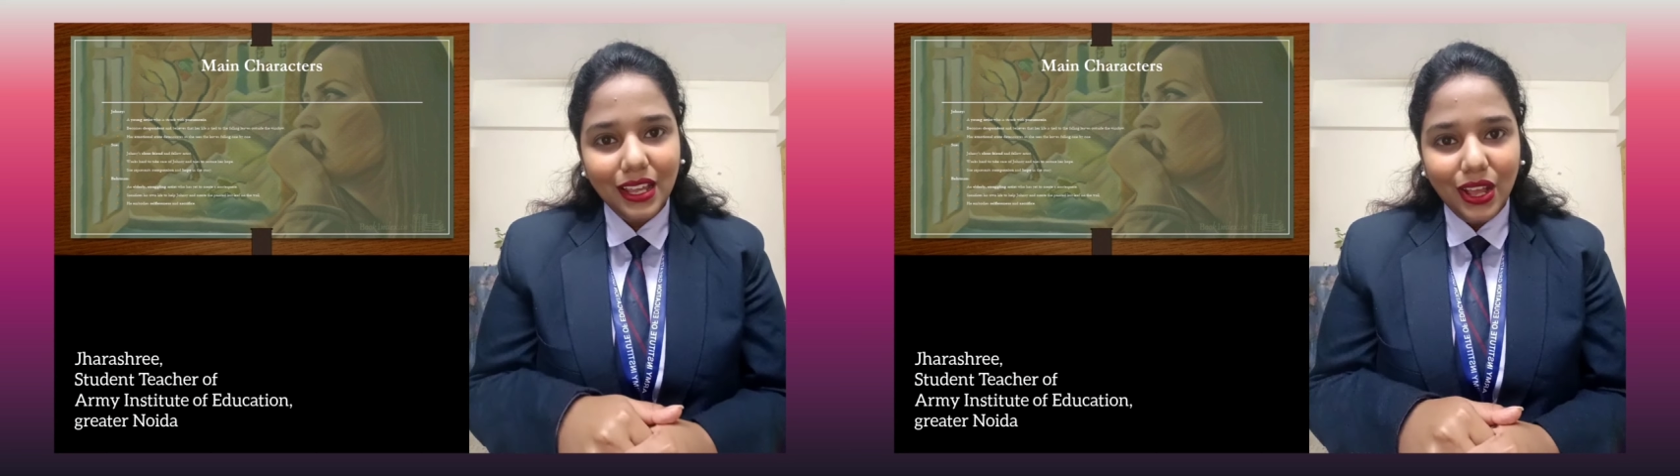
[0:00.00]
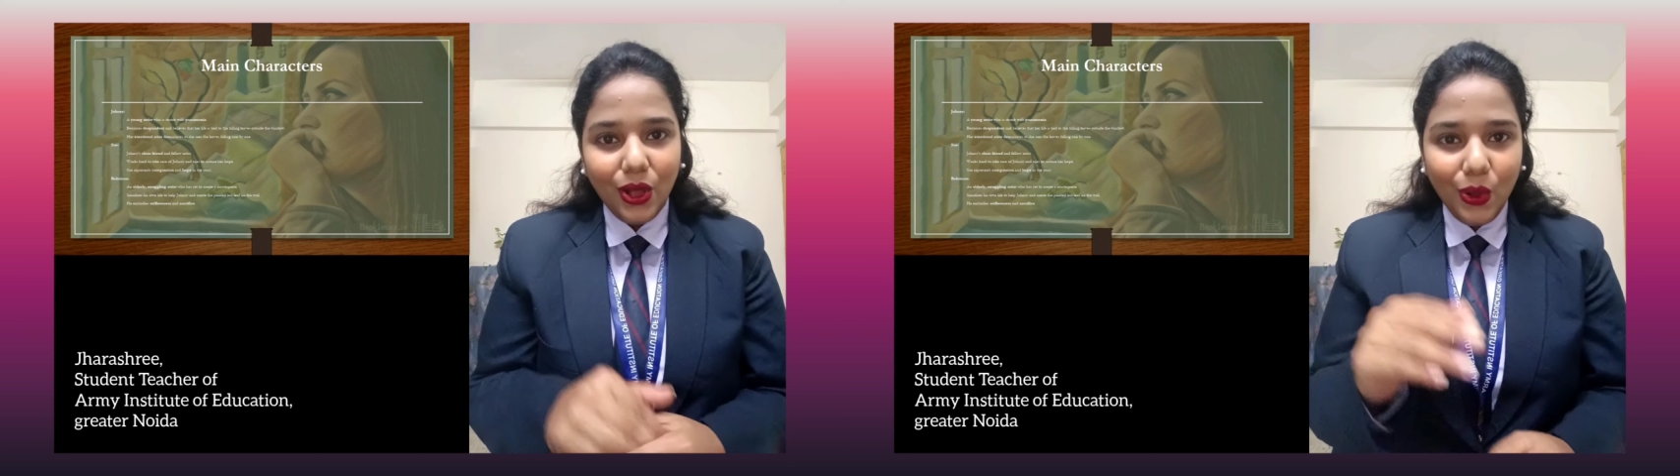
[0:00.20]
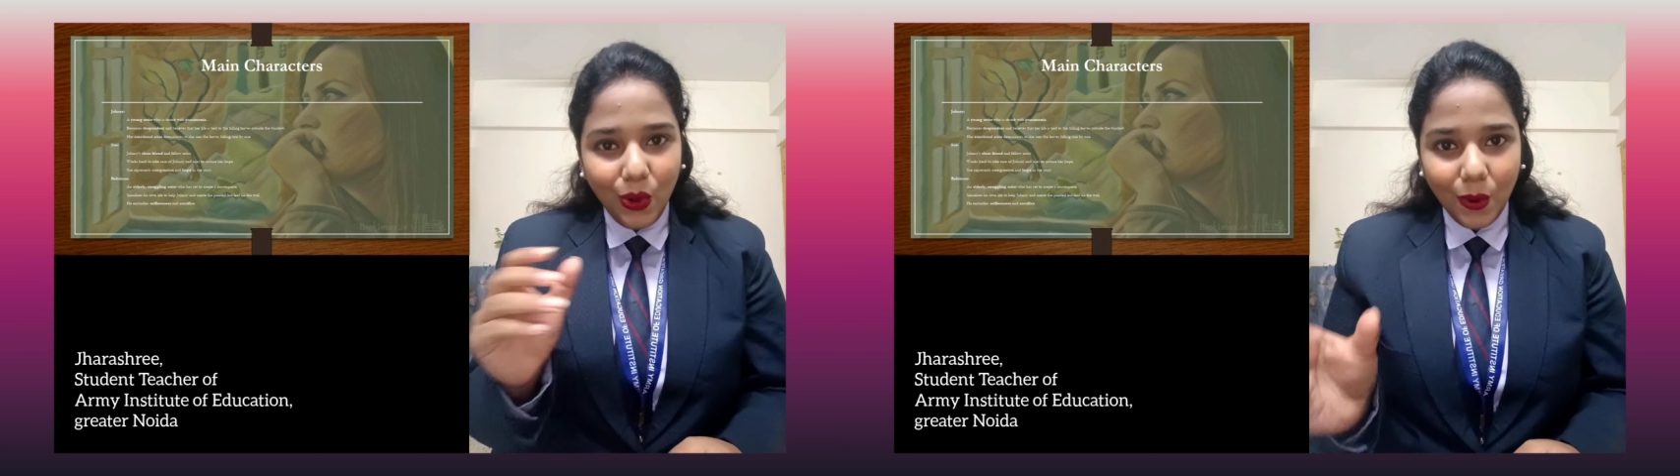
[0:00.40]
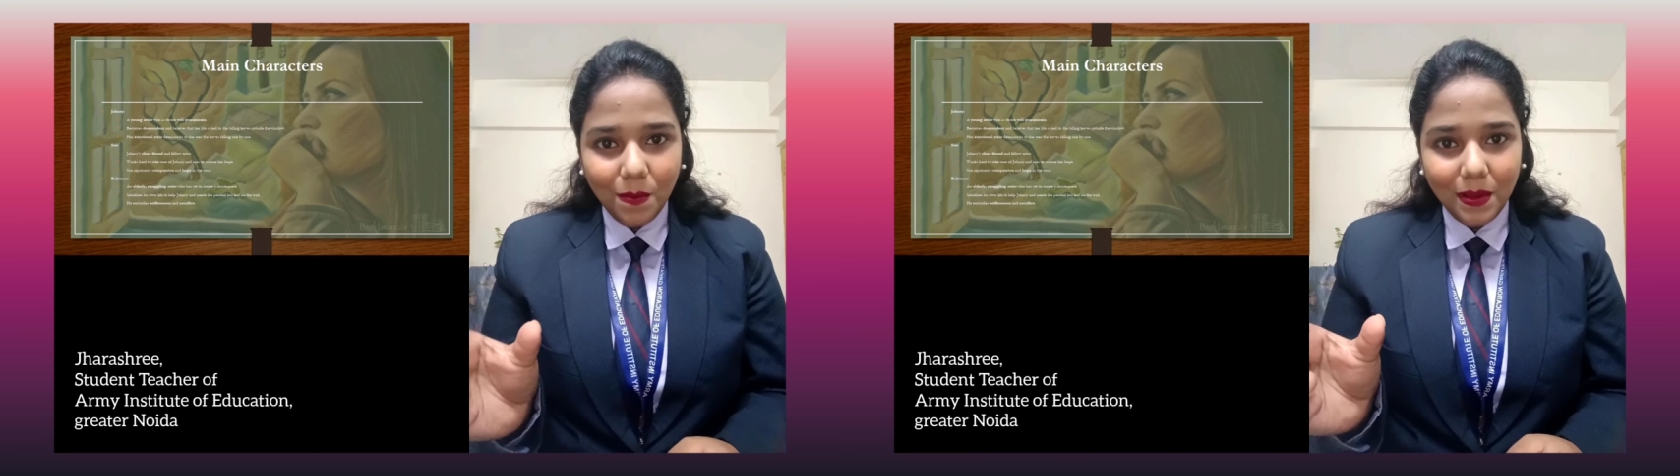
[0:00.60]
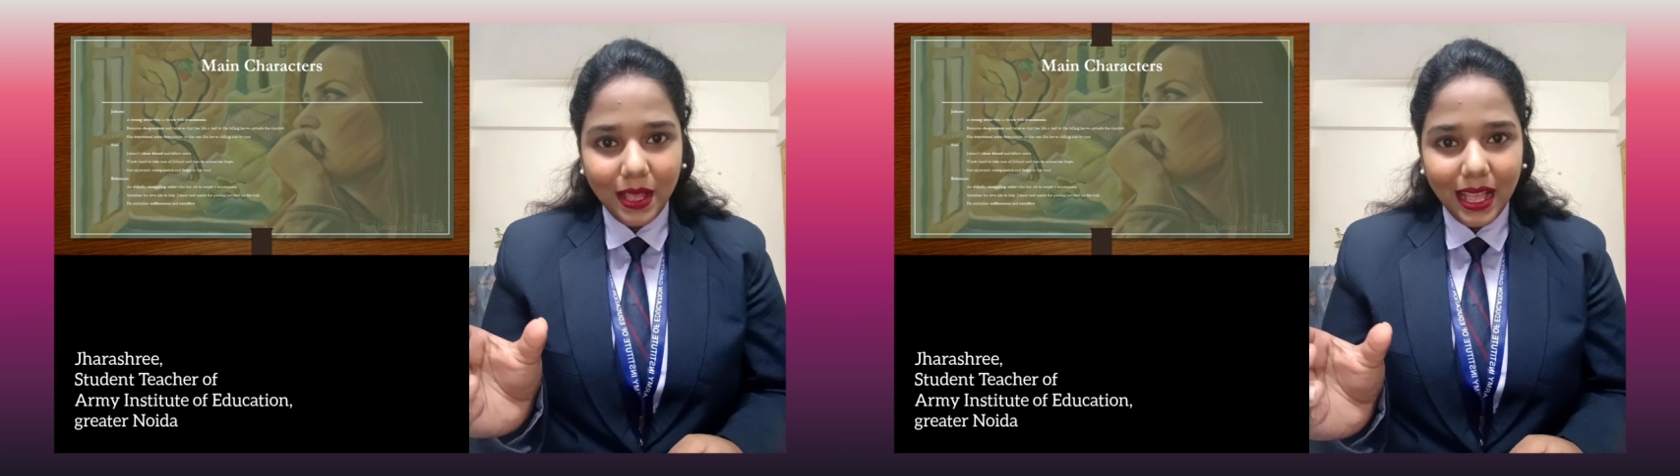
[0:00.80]
hope
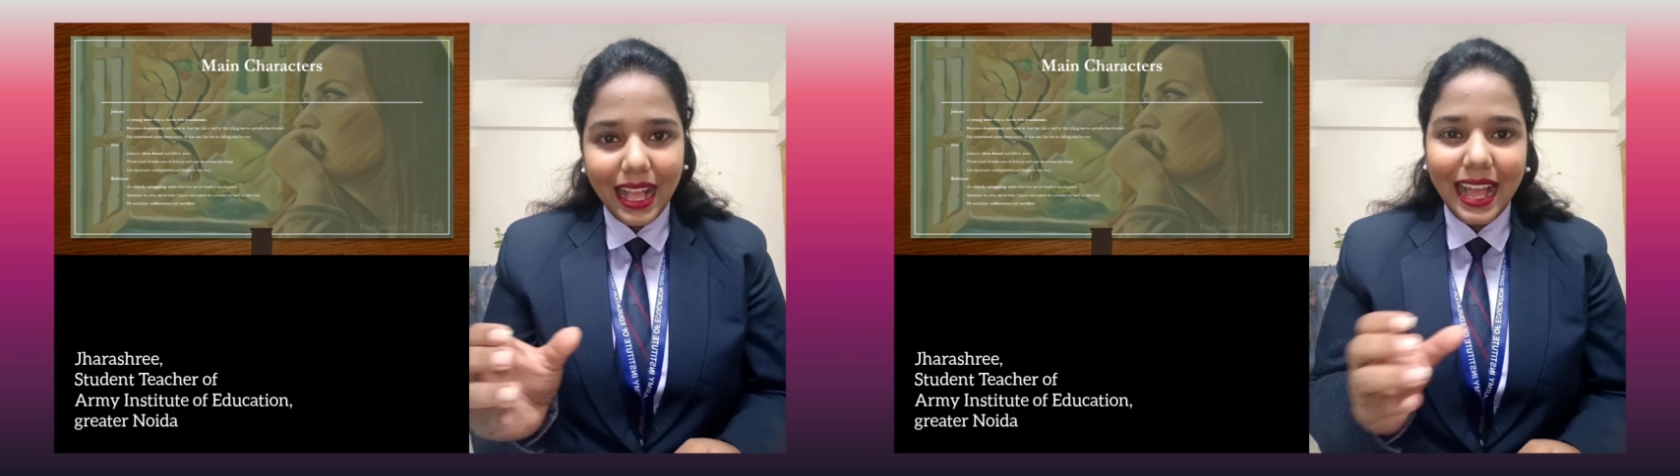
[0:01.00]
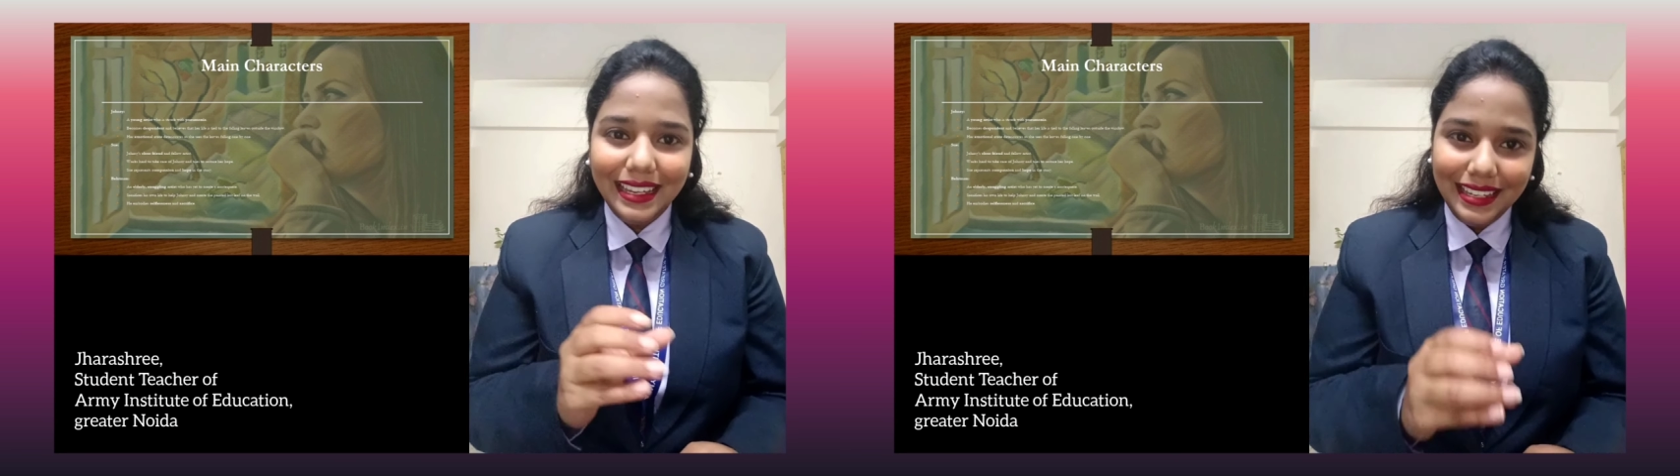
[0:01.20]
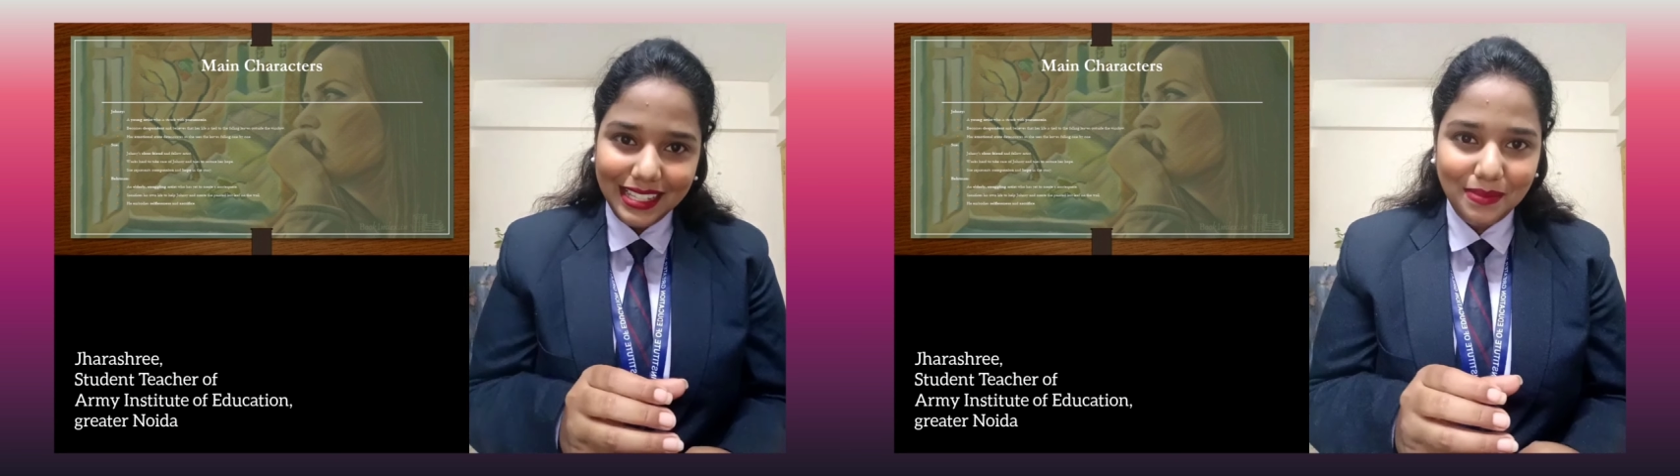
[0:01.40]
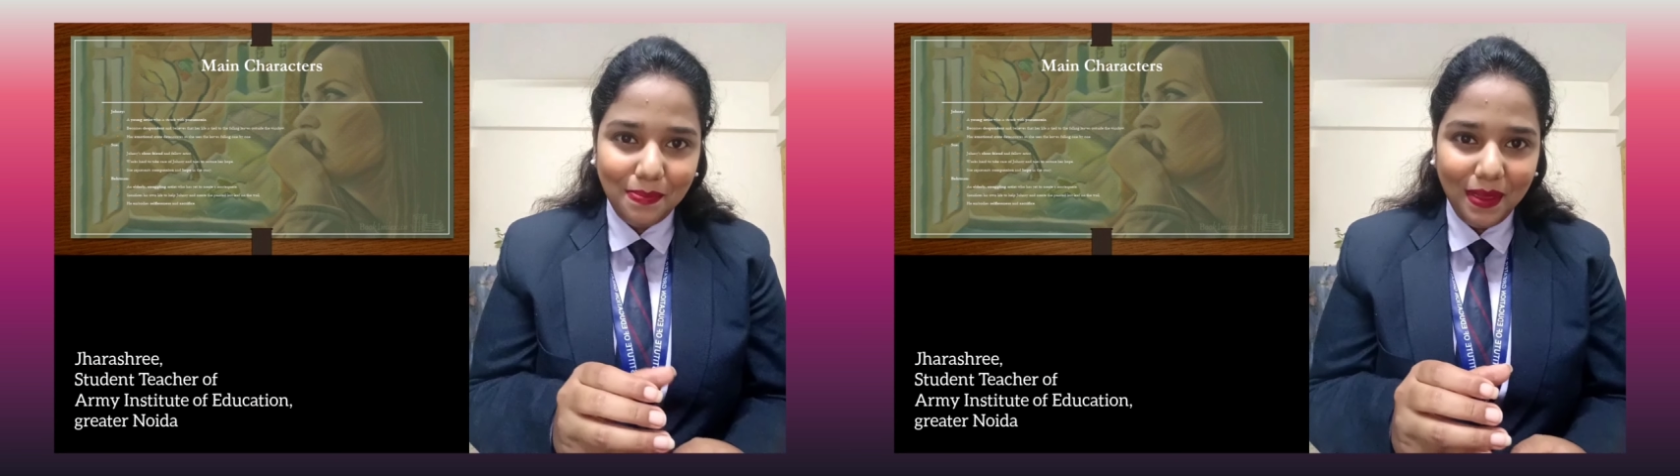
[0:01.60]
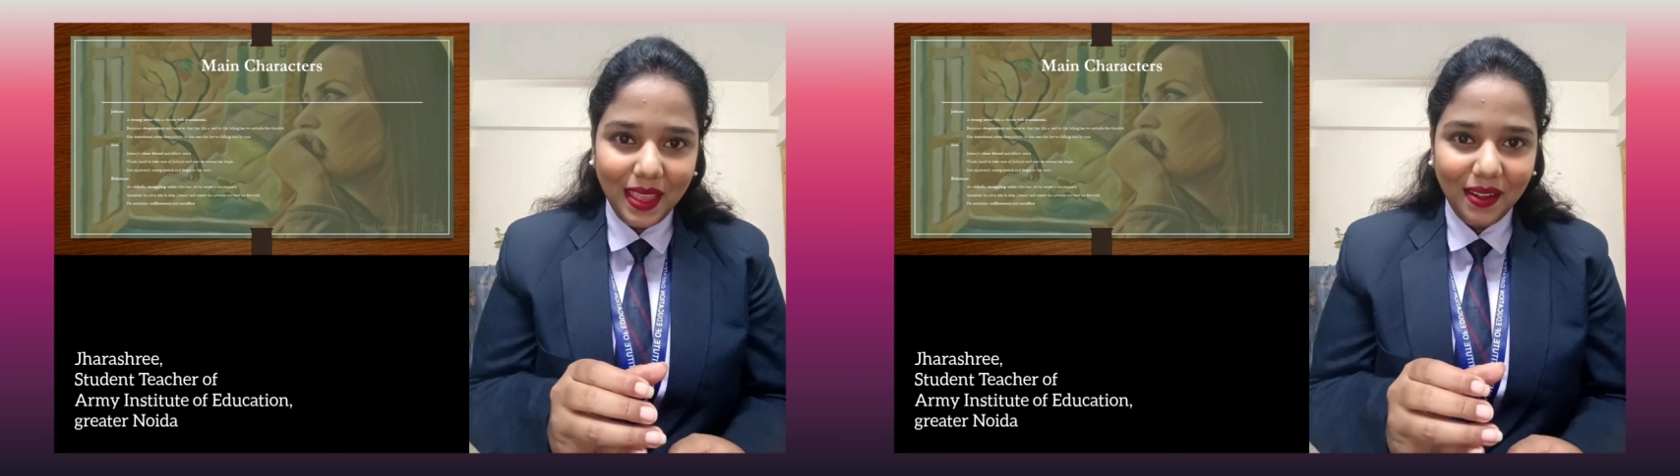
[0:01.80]
and despair.